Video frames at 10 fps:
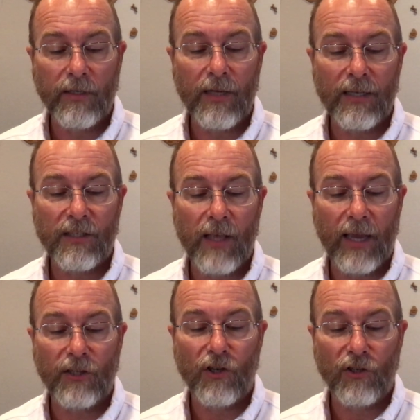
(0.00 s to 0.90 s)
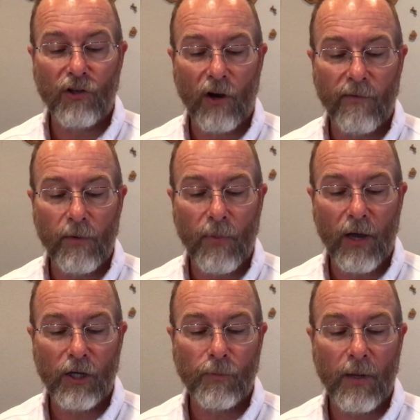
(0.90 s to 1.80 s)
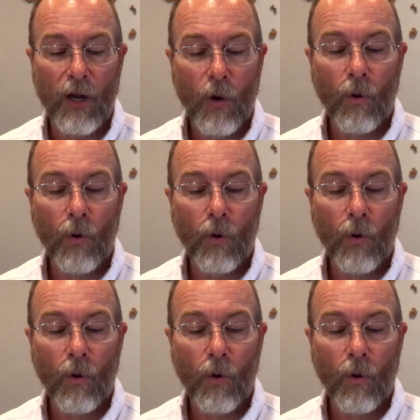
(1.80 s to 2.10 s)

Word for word: and does things deserving punishment